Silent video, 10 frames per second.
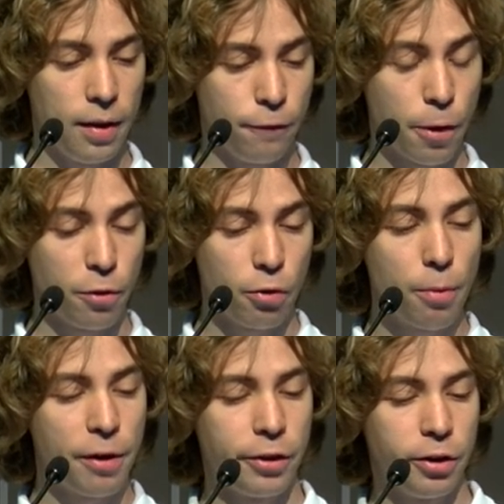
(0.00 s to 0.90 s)
from the row
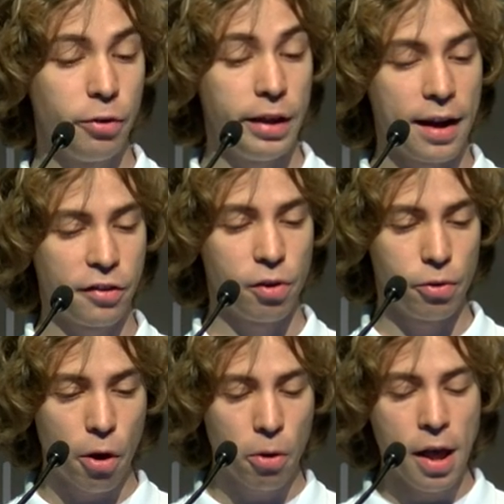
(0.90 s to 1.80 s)
buffer to the actual
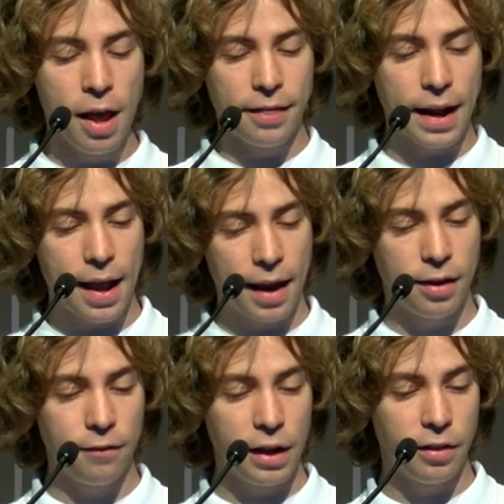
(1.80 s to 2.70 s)
row, then
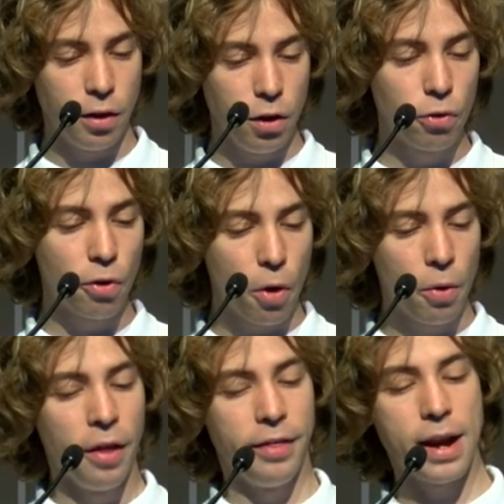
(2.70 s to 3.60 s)
activate the new
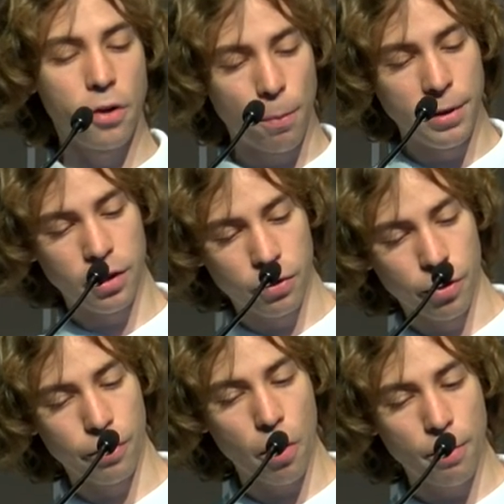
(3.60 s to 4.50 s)
row, then copy it to
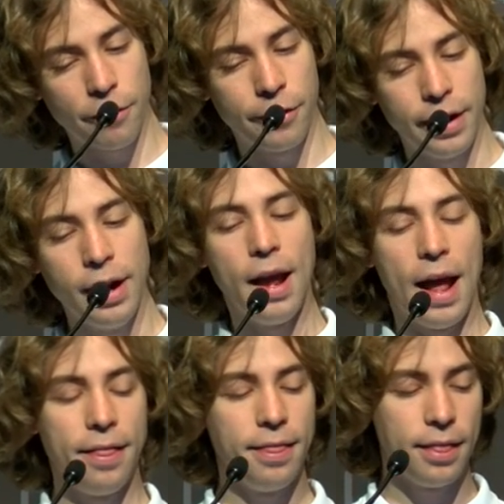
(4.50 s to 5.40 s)
the row buffer,
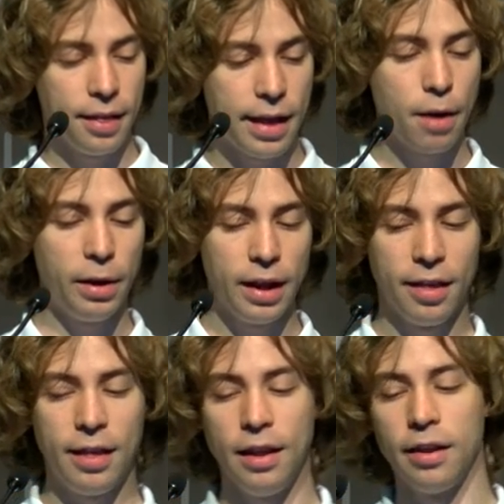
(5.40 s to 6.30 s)
and then we can
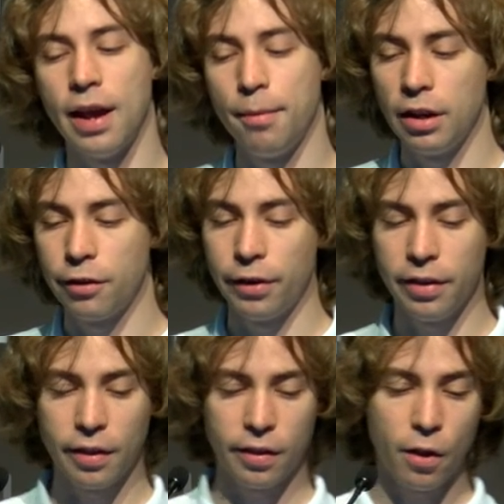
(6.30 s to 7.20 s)
see the timing
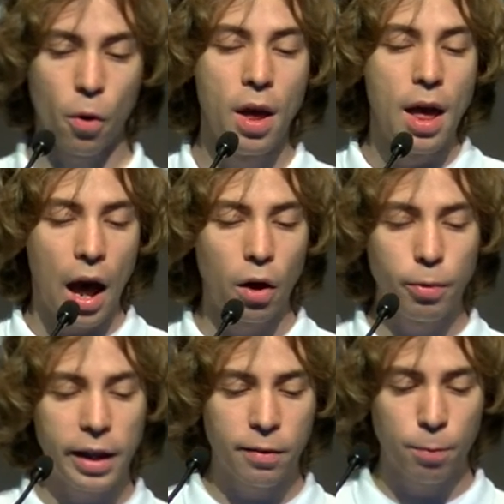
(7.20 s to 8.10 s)
differences. So how do
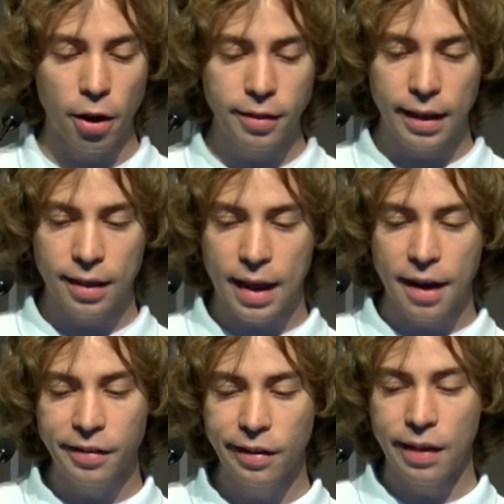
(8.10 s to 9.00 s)
we exploit these
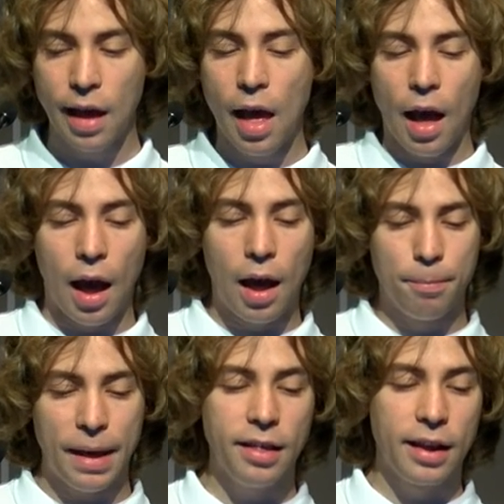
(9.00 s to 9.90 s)
caches?
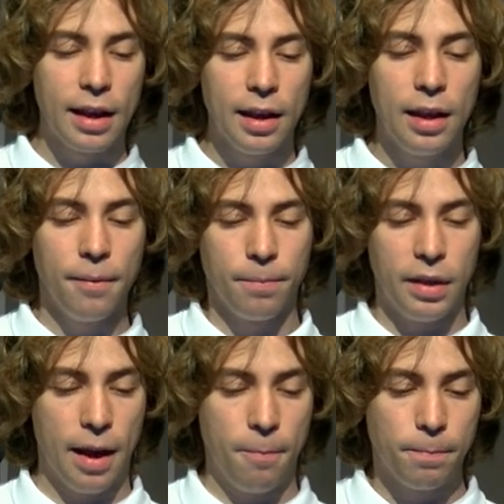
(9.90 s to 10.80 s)
Basically,
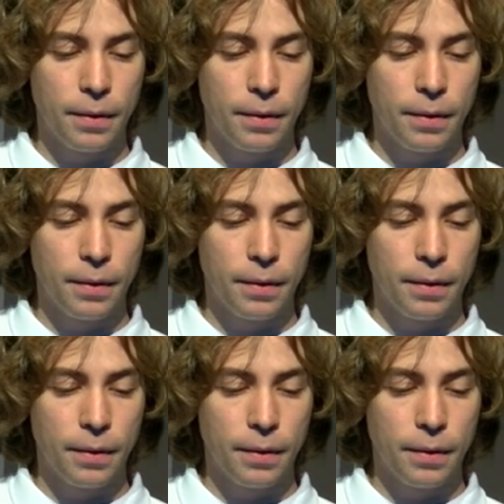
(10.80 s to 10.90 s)
yeah,